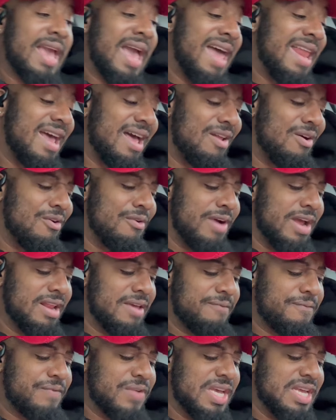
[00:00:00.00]
And I don't really
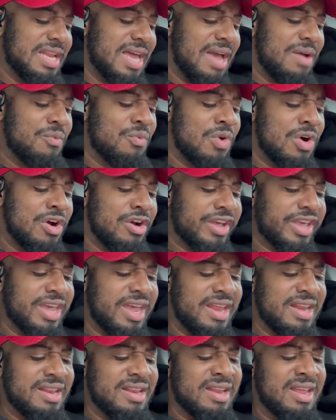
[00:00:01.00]
feel like
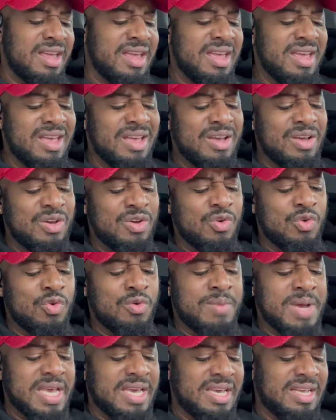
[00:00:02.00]
working
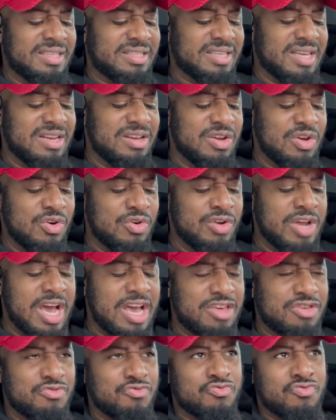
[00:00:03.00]
Uber Eats and
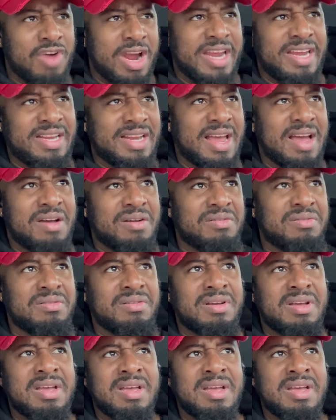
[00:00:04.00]
DoorDash right now.